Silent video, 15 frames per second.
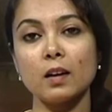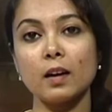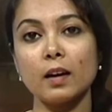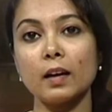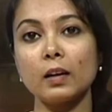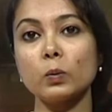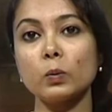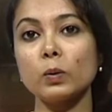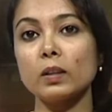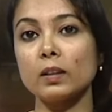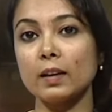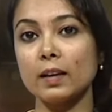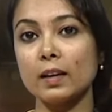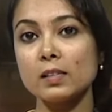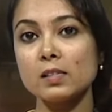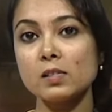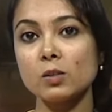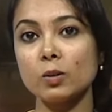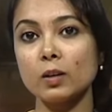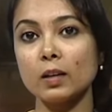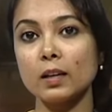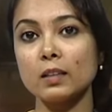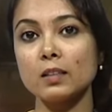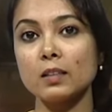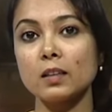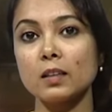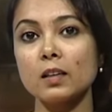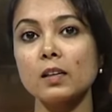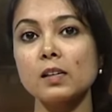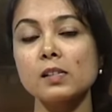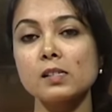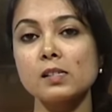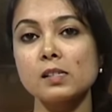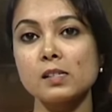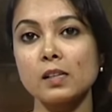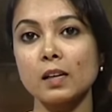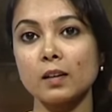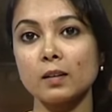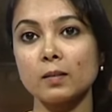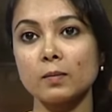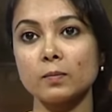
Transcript: And with S, you get saint.